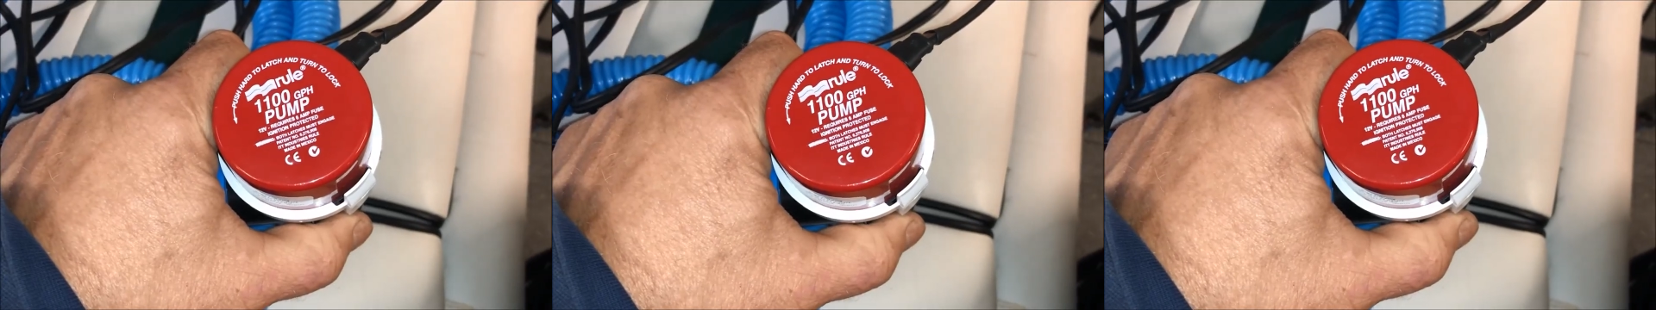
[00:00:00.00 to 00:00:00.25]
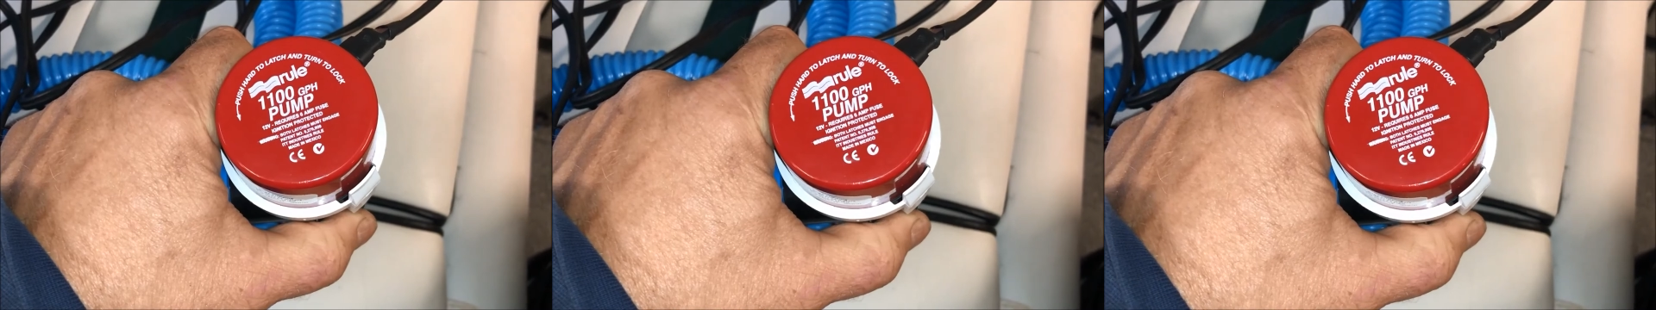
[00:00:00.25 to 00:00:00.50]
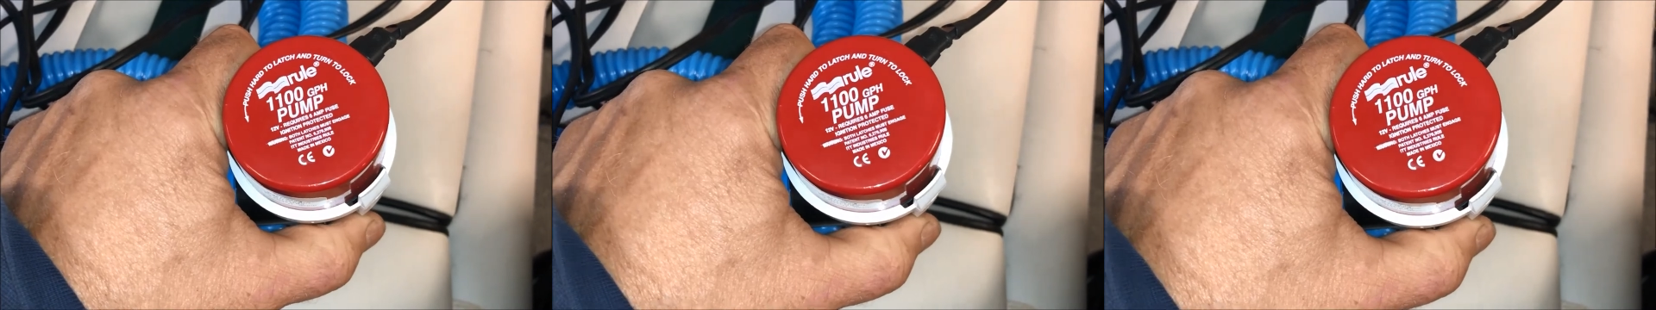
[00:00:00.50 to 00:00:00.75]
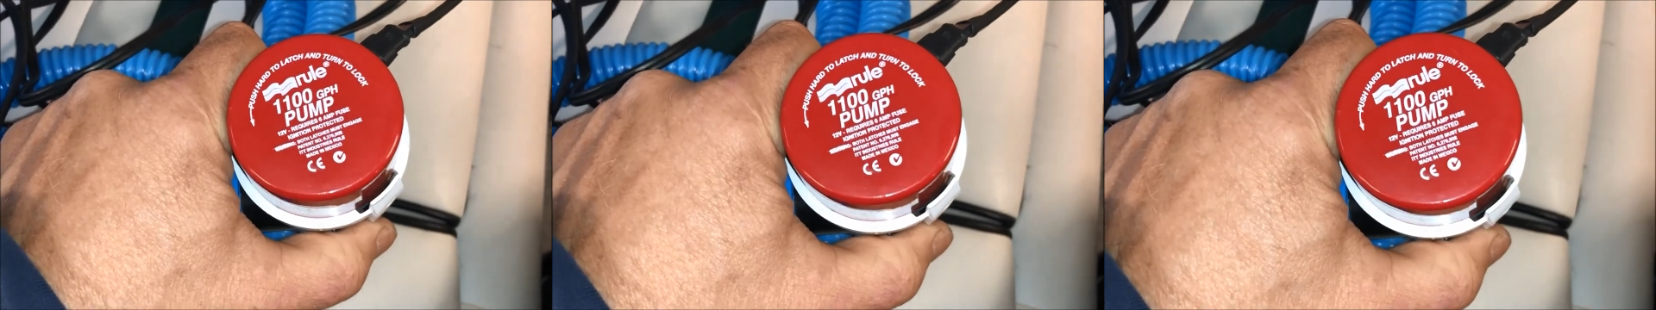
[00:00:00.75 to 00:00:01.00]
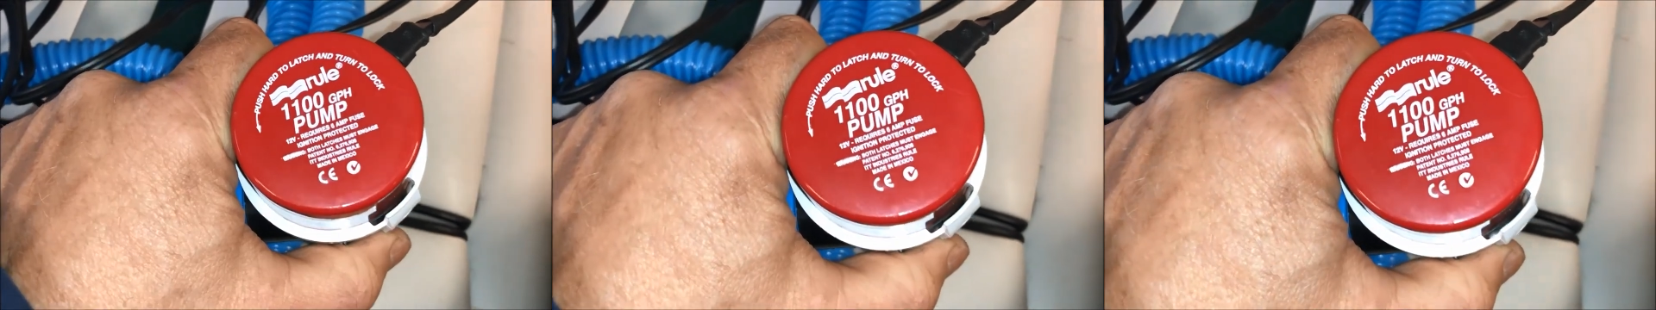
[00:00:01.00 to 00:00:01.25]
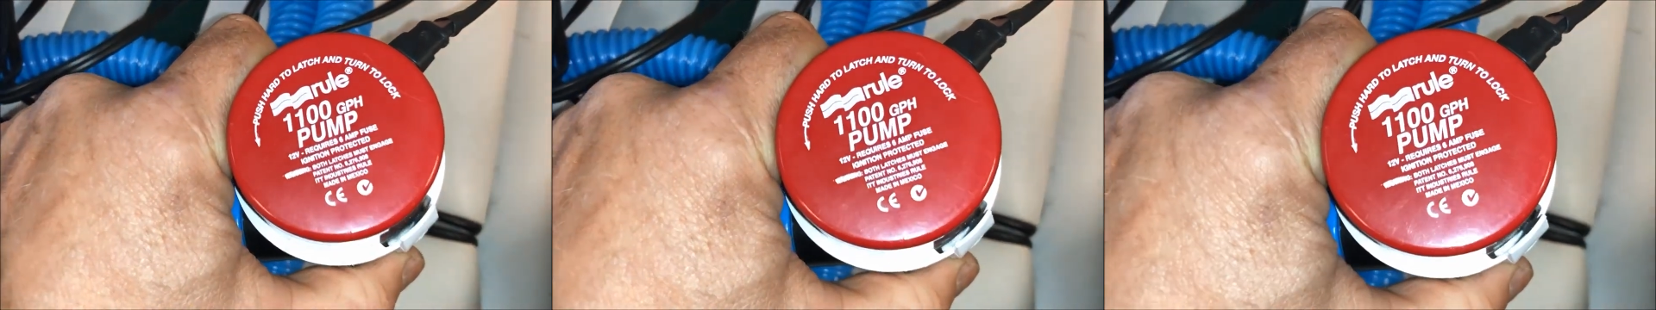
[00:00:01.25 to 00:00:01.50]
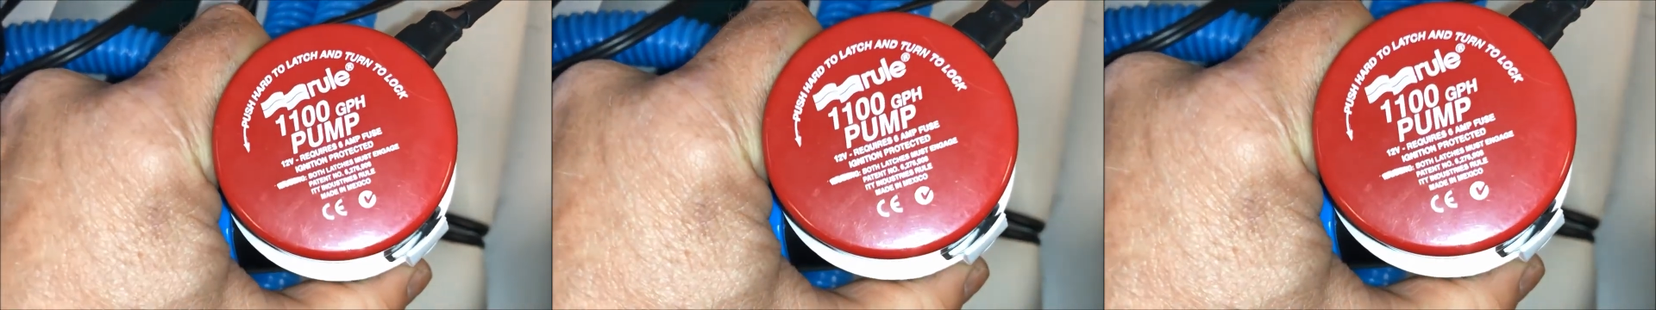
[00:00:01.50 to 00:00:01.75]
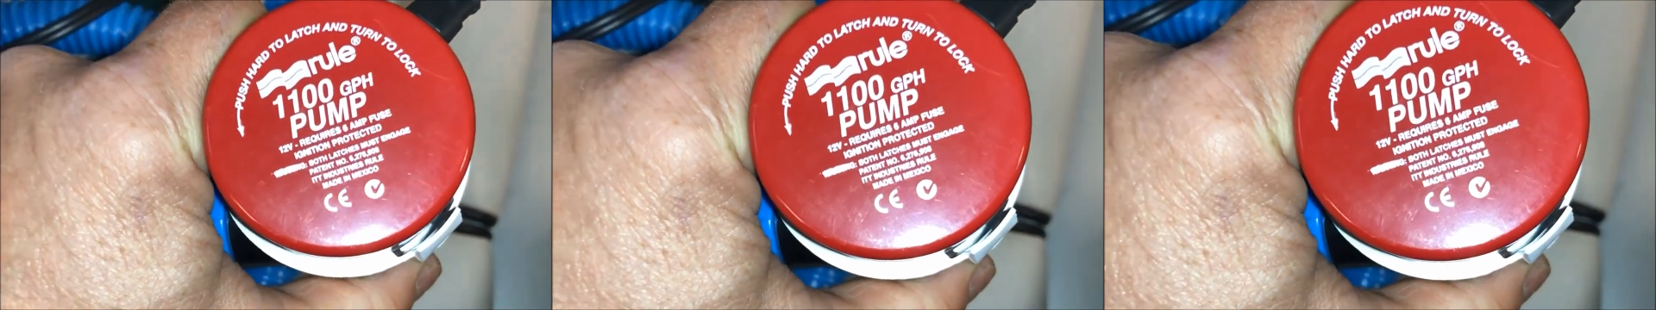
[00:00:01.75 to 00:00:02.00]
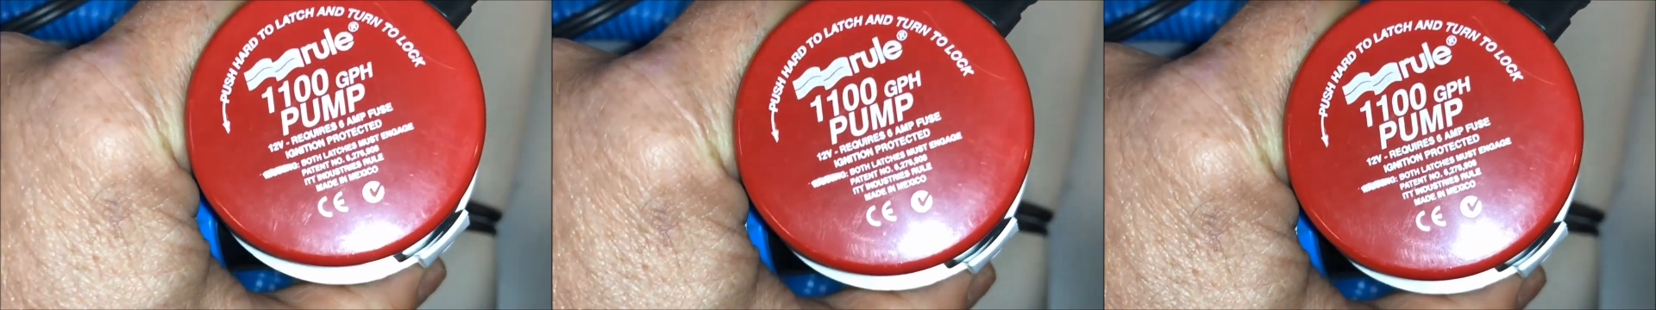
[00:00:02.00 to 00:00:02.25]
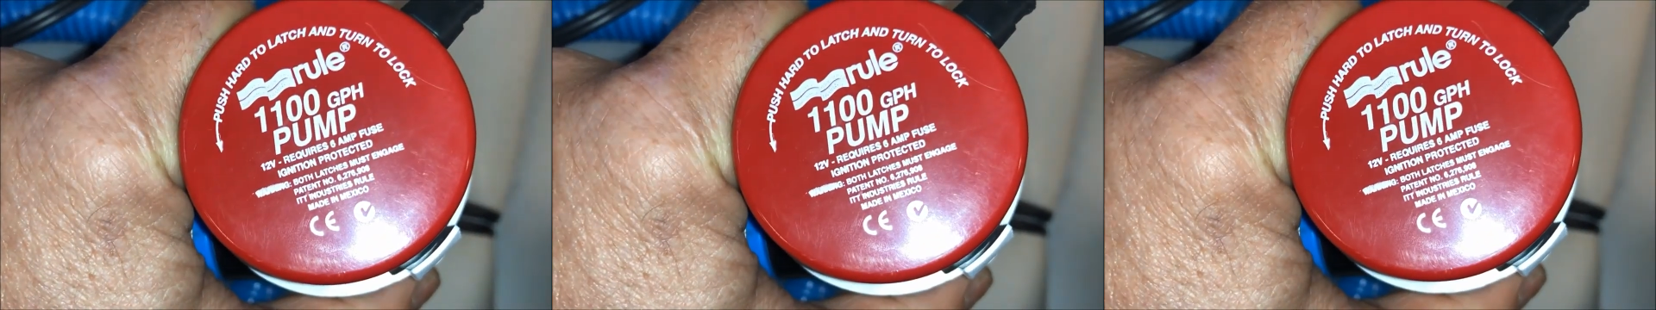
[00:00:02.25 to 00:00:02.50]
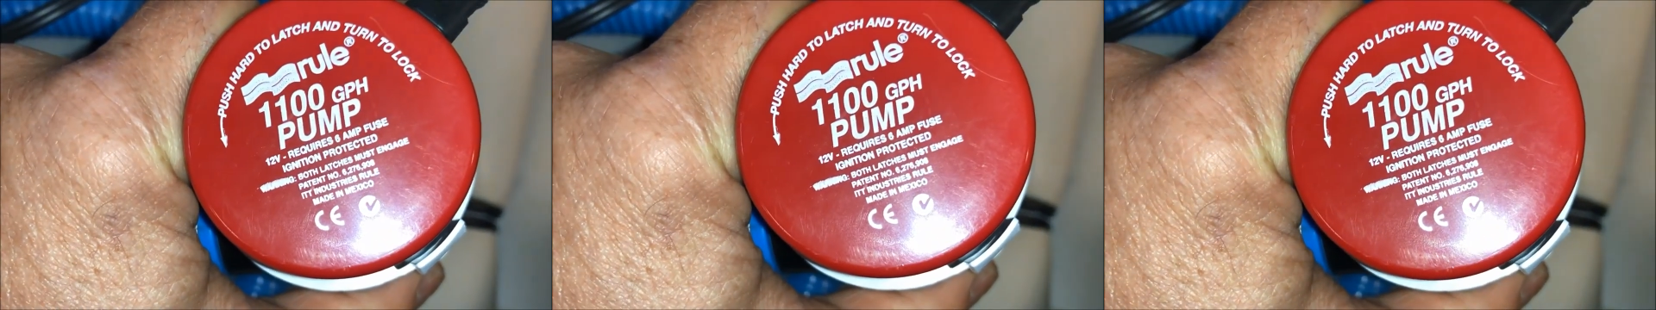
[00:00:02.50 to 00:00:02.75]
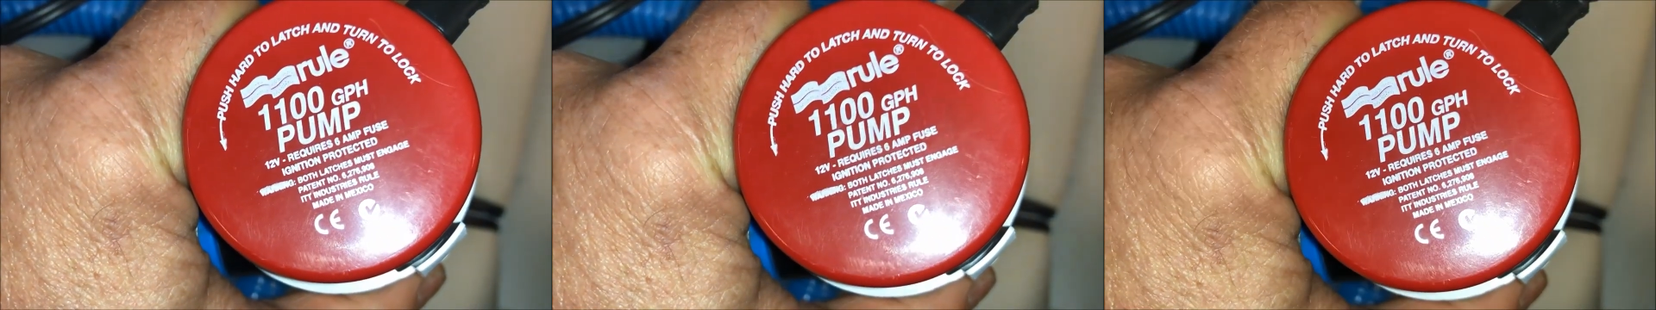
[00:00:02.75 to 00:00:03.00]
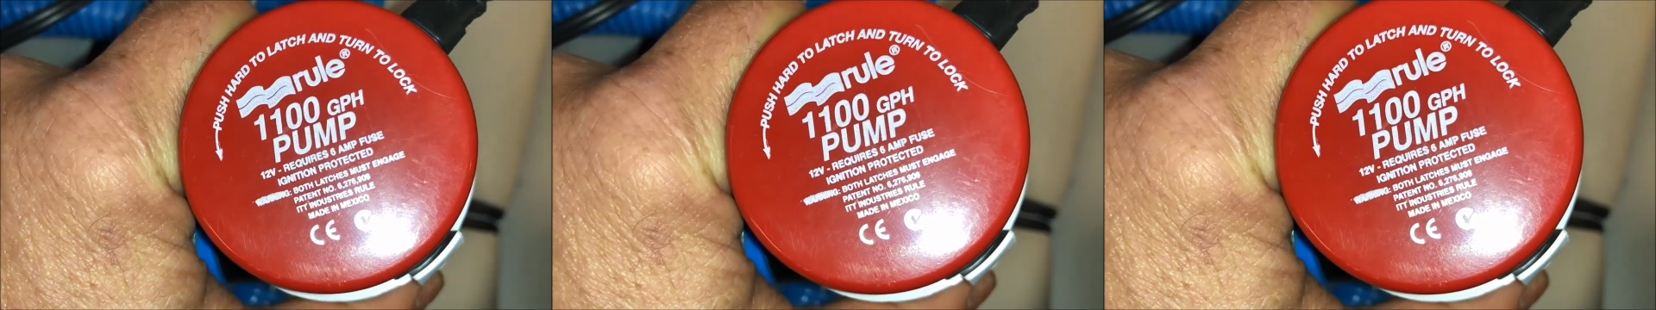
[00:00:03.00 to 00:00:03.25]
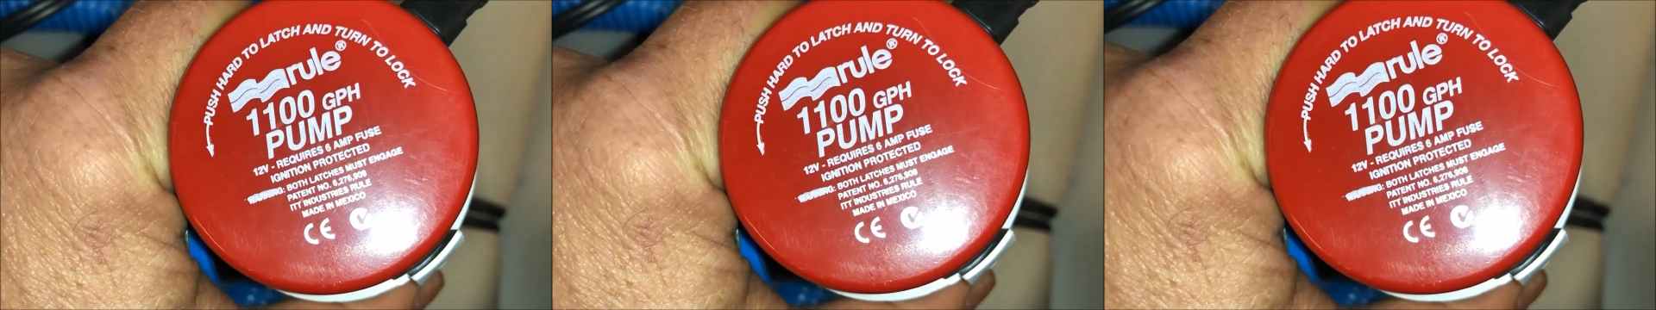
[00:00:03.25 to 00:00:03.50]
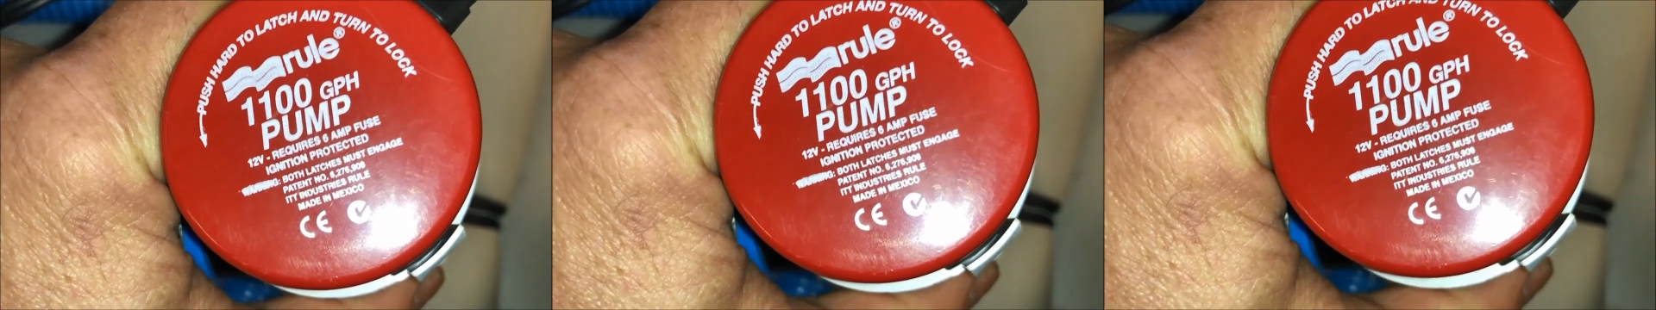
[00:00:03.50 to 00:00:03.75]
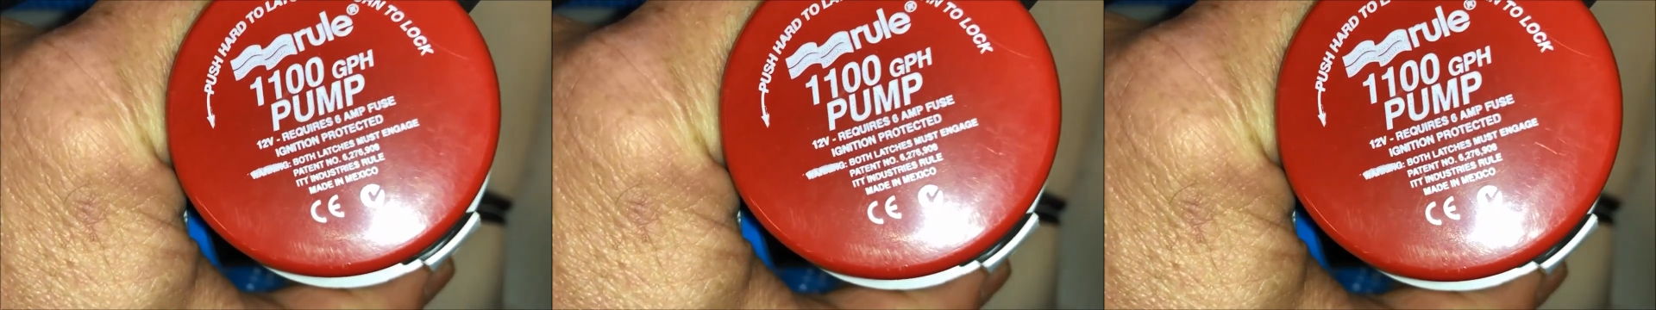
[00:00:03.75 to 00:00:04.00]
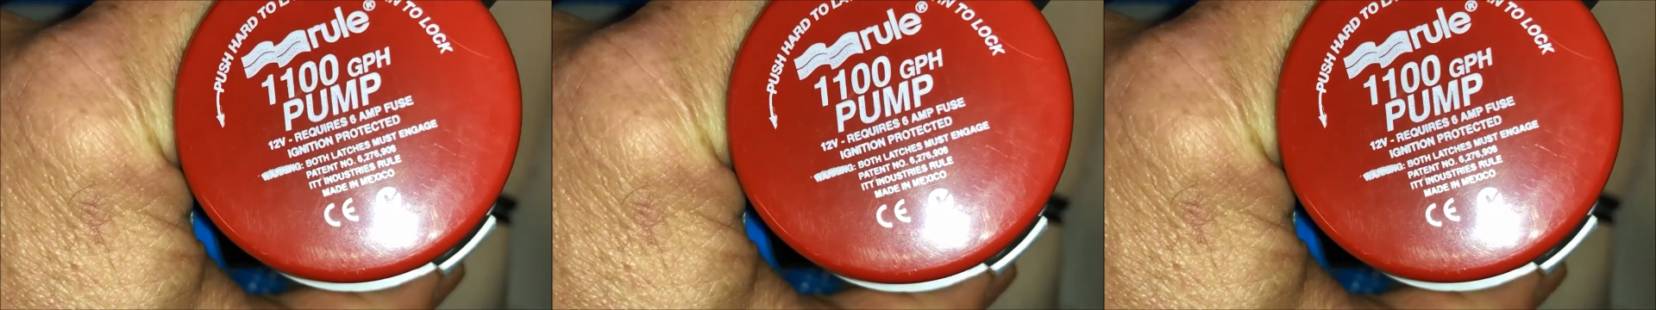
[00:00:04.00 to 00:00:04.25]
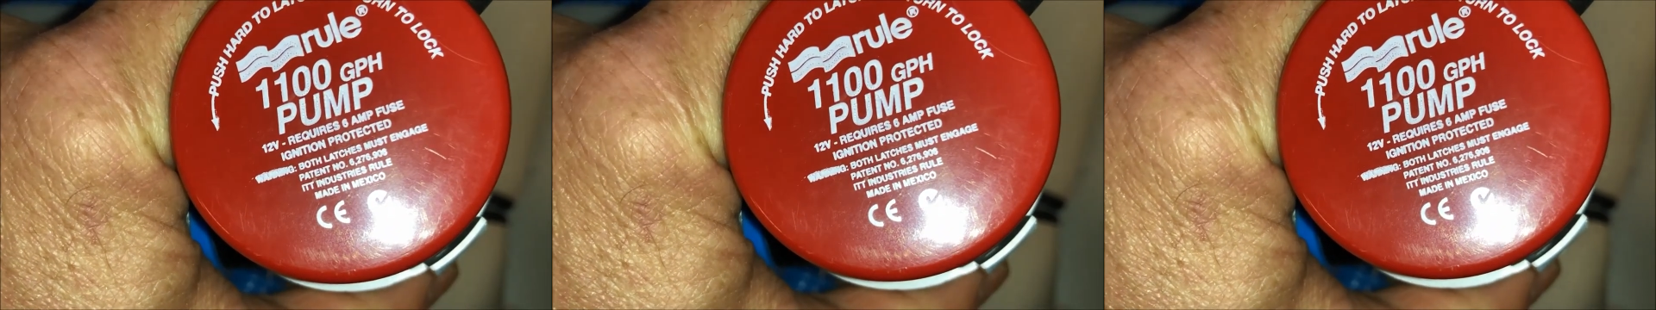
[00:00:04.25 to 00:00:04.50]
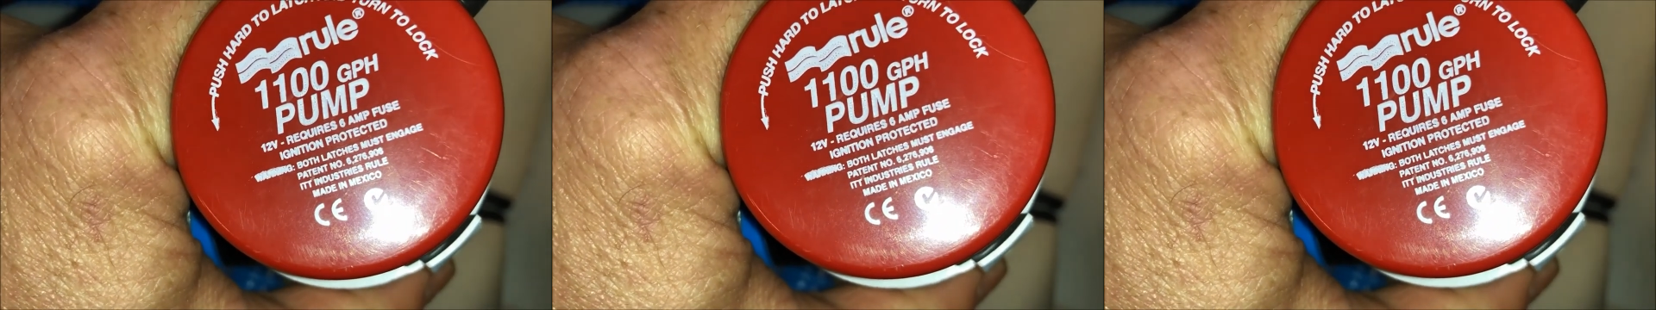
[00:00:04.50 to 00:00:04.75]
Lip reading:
No face is visible, so there are no lips to read.